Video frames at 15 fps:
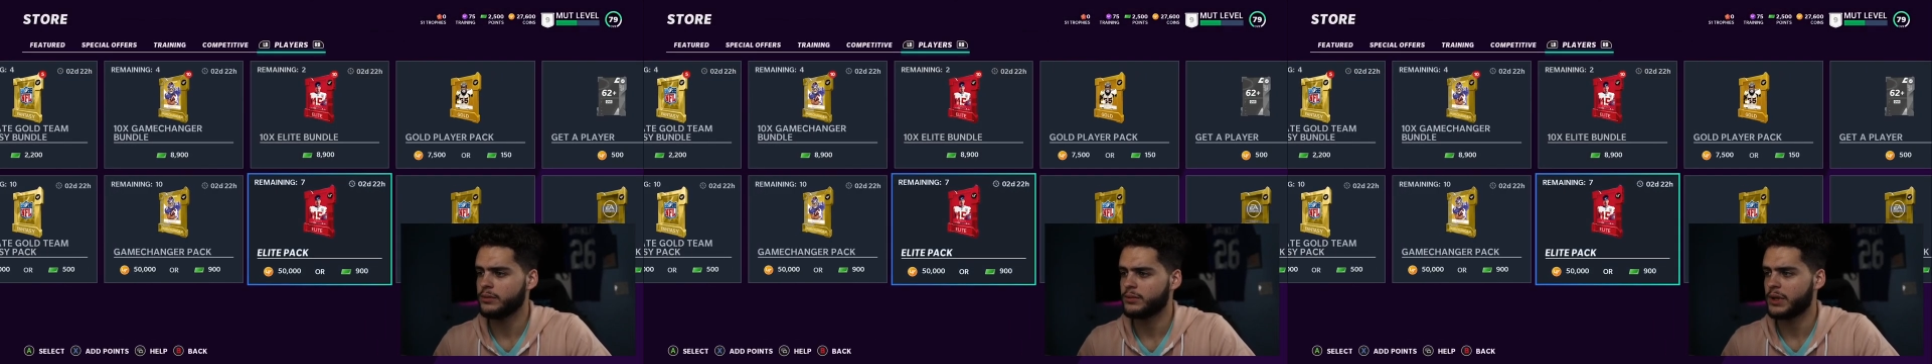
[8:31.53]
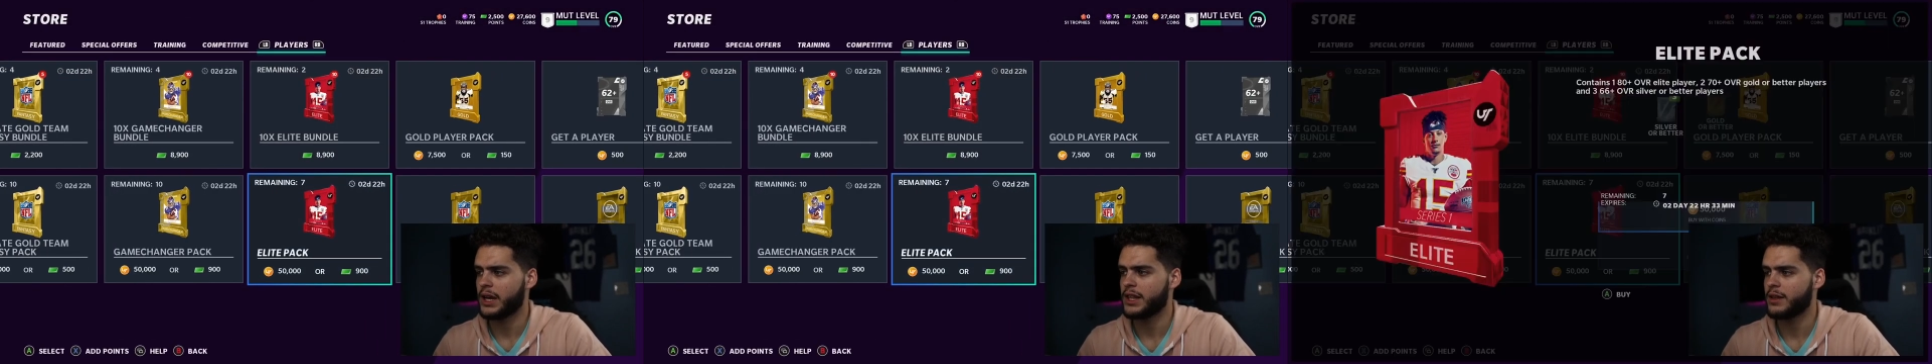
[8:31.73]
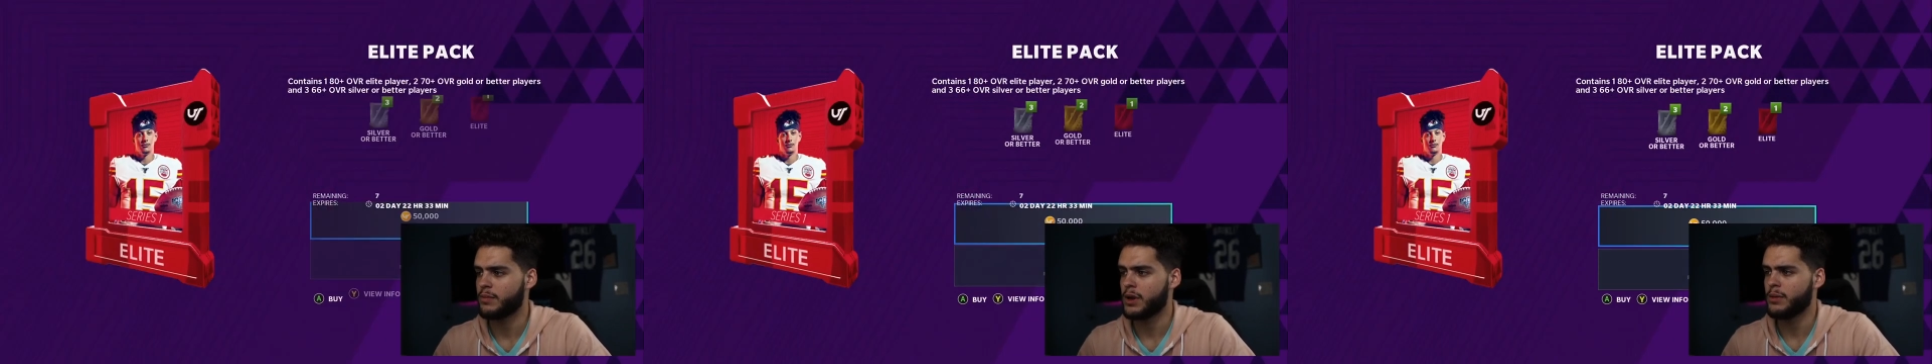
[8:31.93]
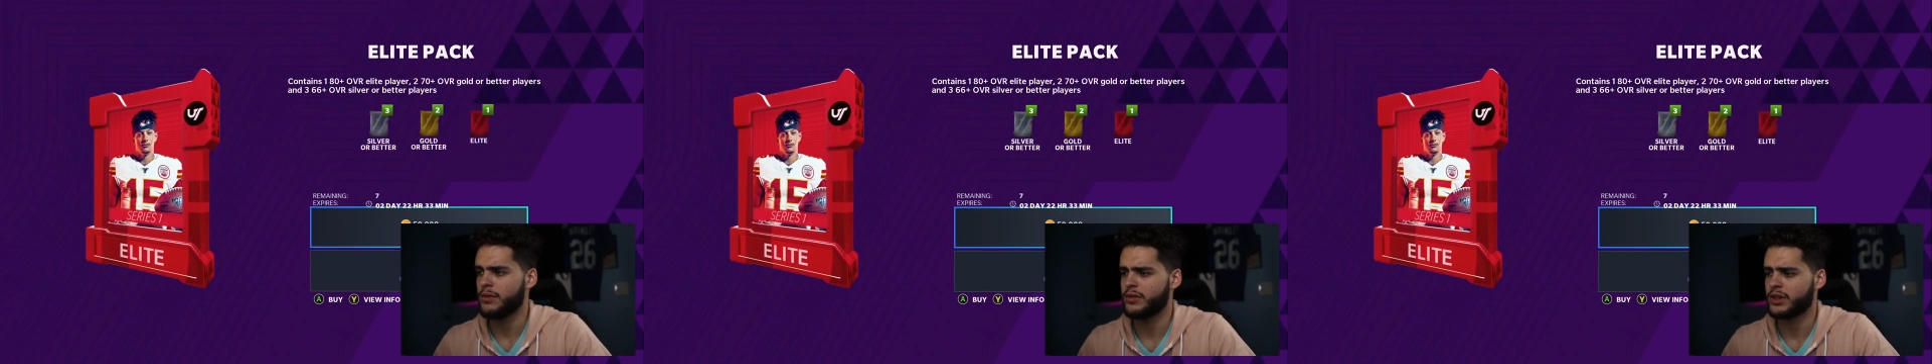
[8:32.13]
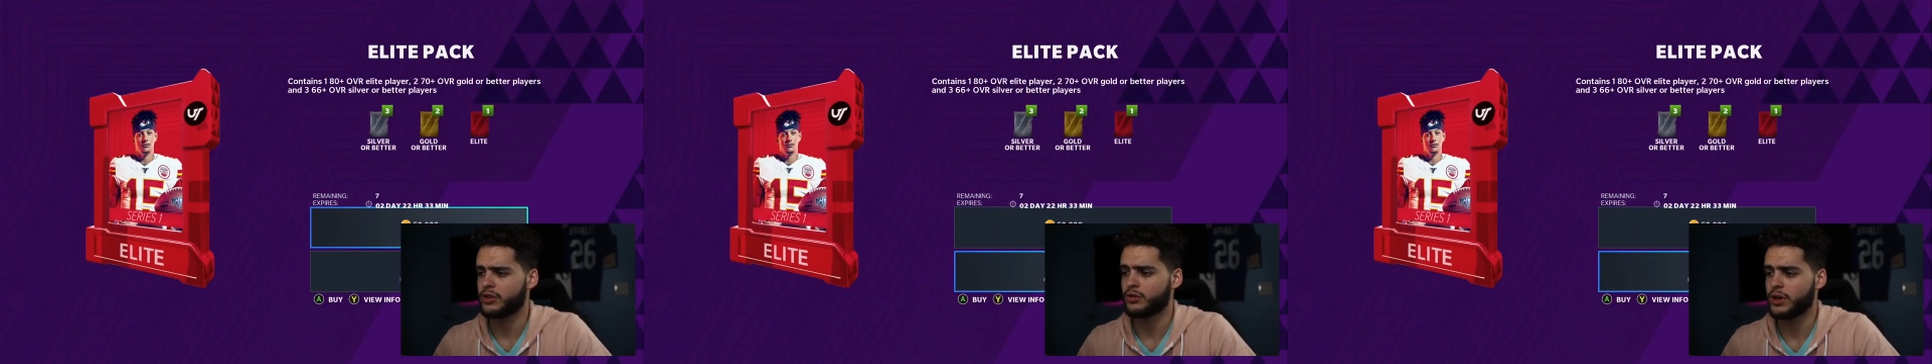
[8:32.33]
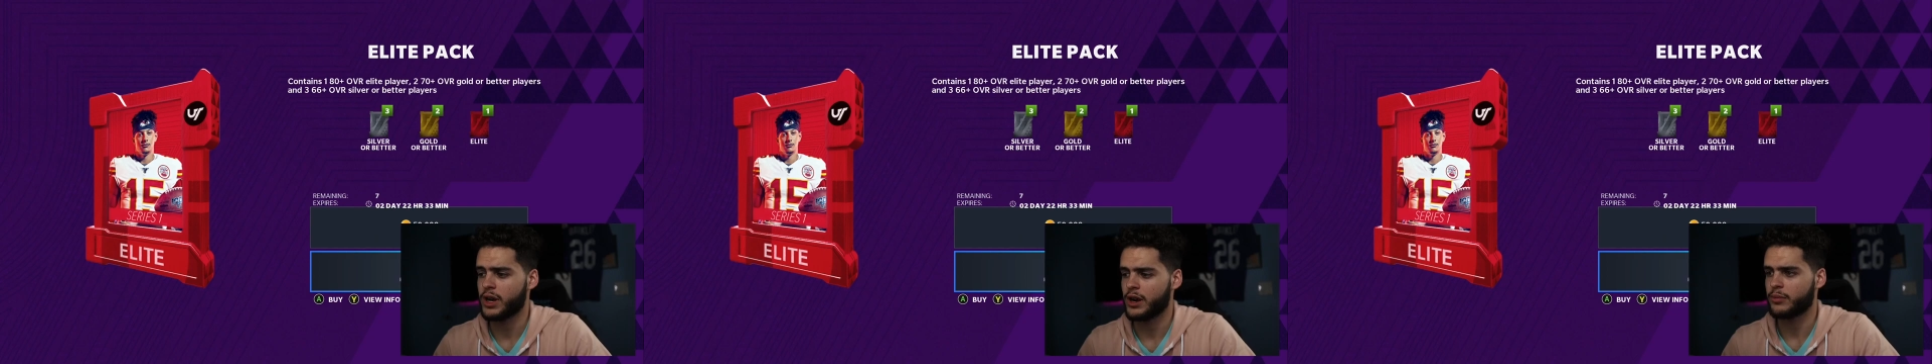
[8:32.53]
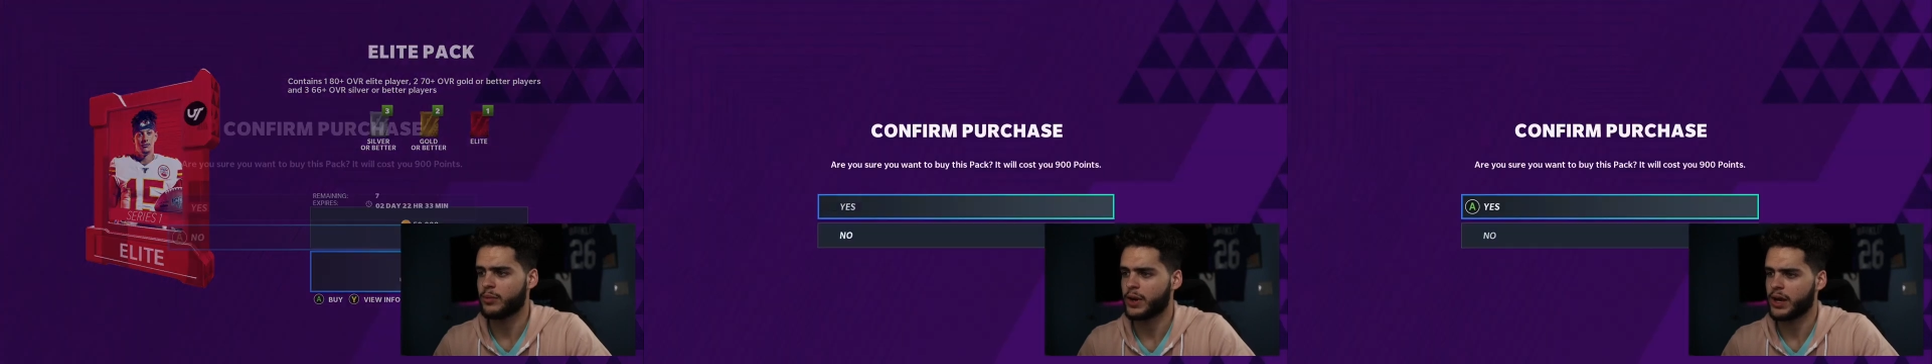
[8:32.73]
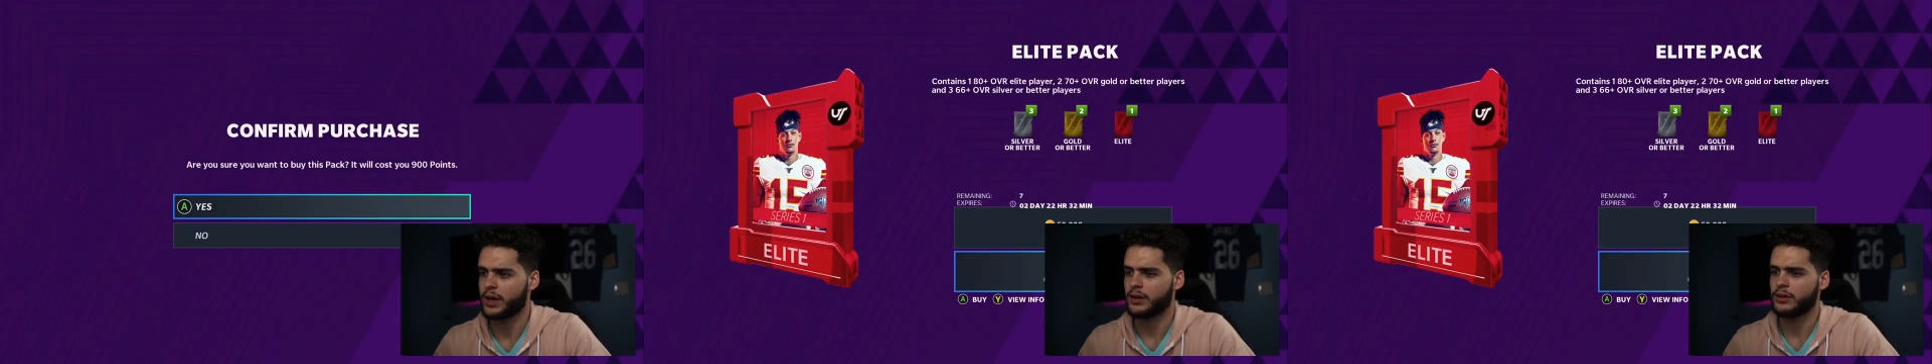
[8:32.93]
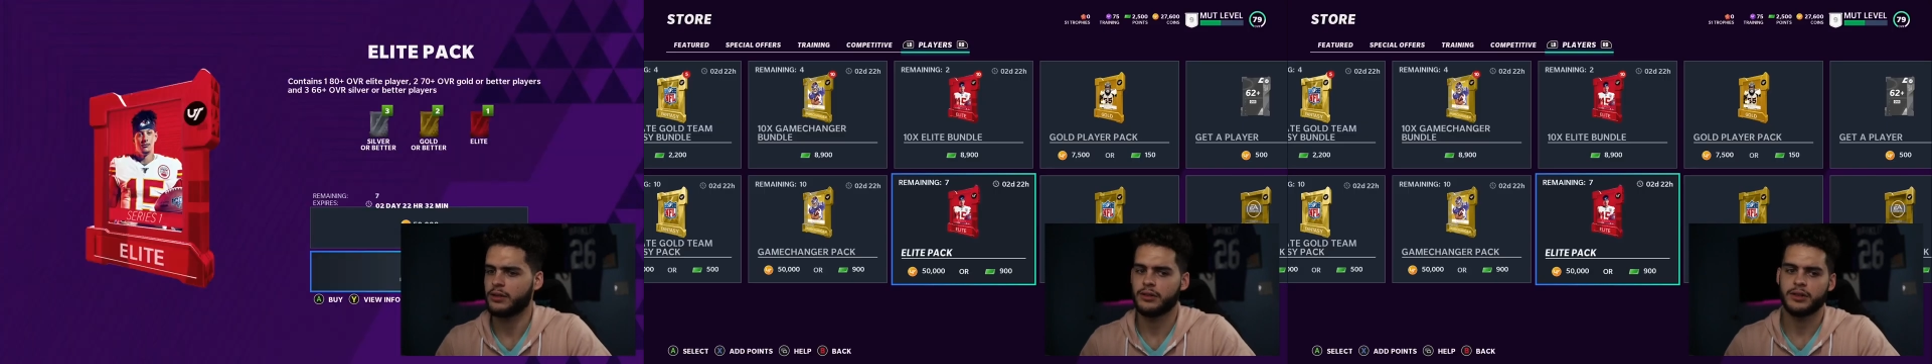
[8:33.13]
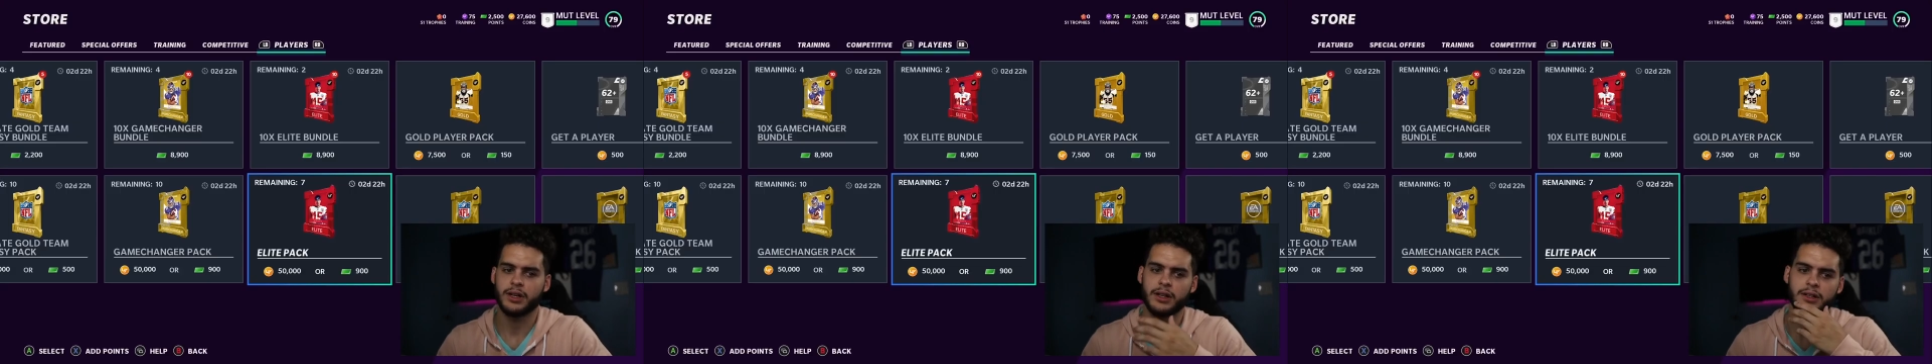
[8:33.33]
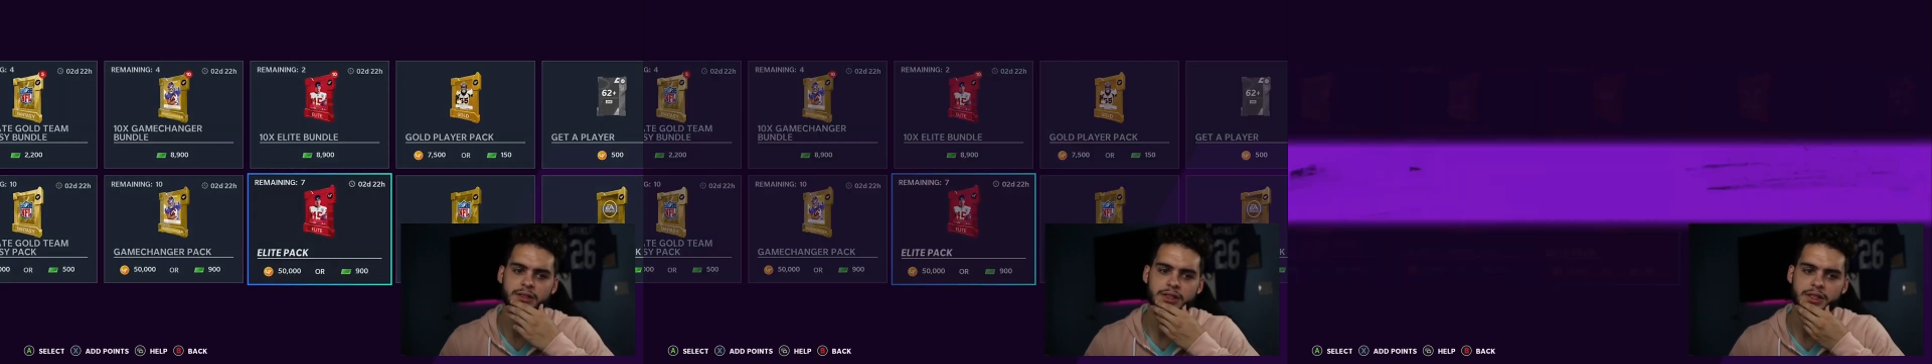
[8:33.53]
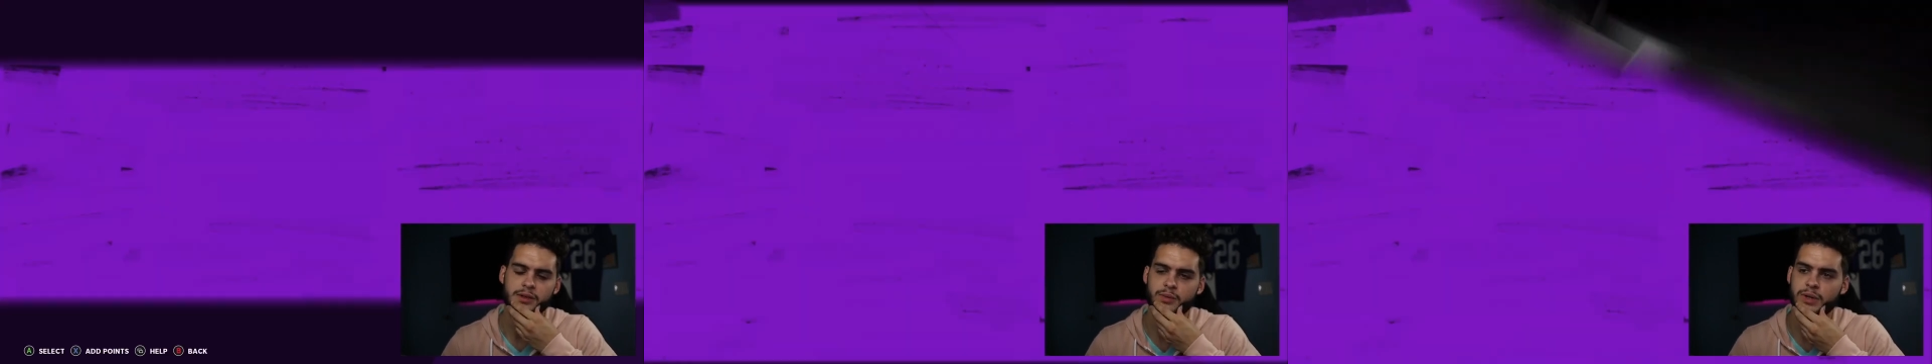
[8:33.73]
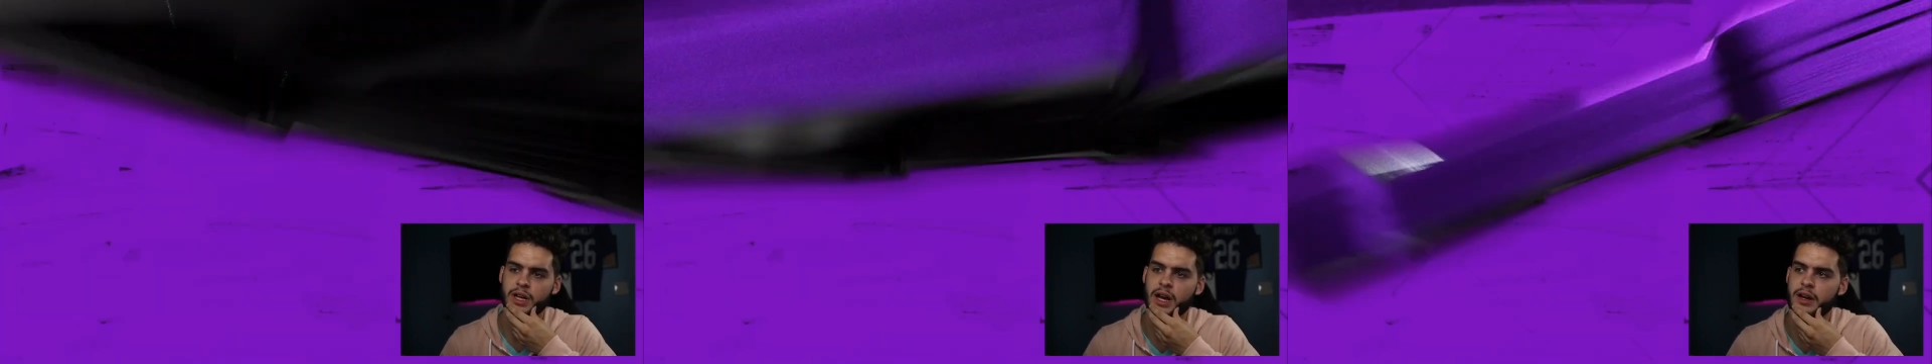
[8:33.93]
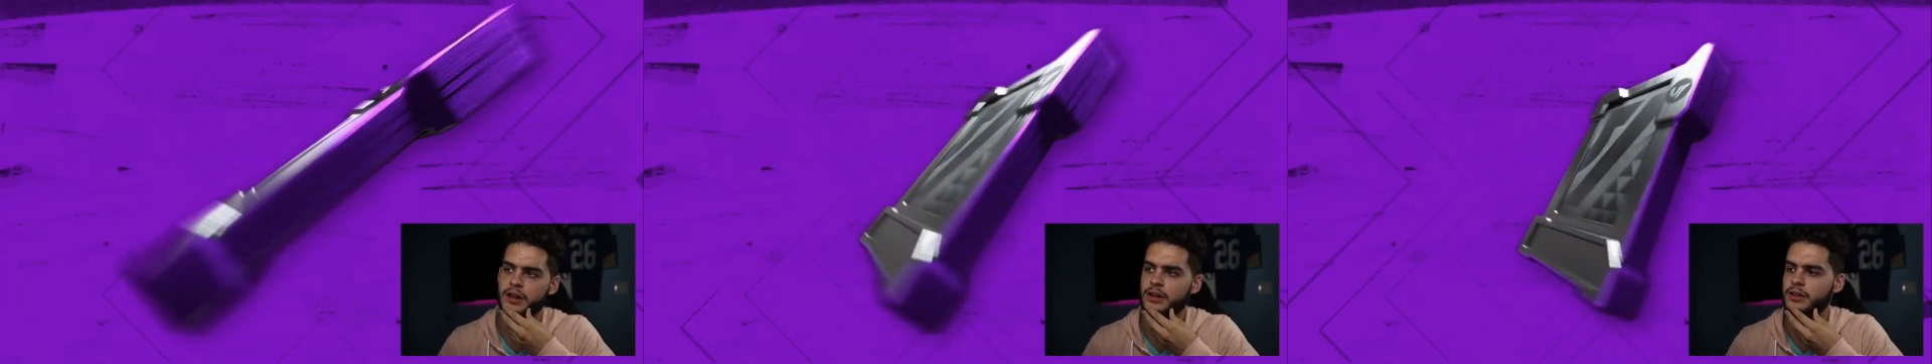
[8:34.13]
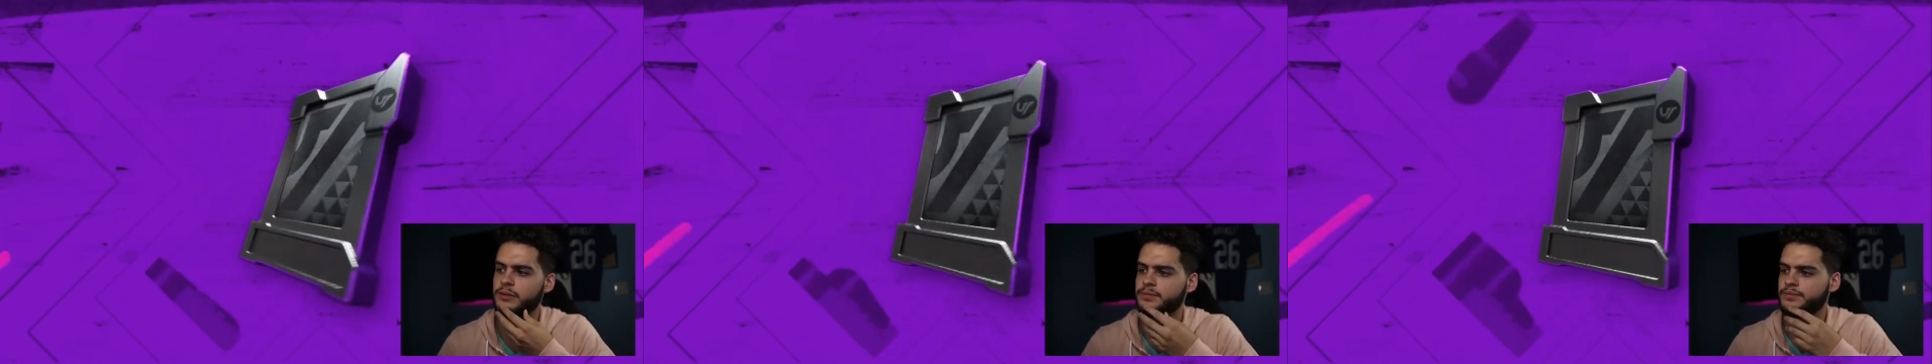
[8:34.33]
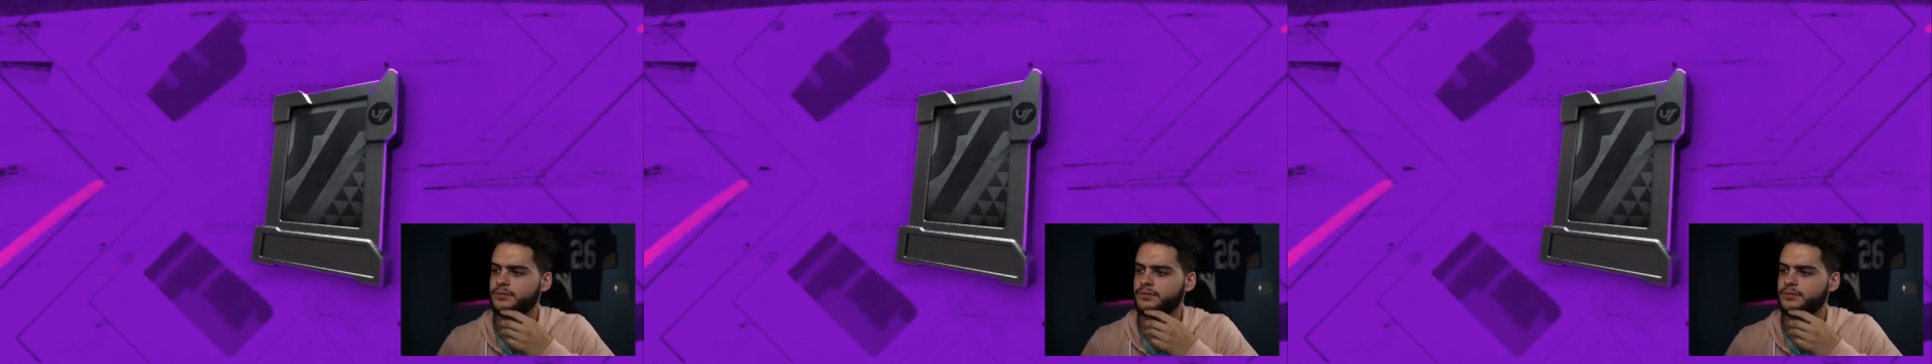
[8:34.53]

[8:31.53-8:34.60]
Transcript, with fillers: and then maybe even a gridiron pack. Okay, let's see what we got here.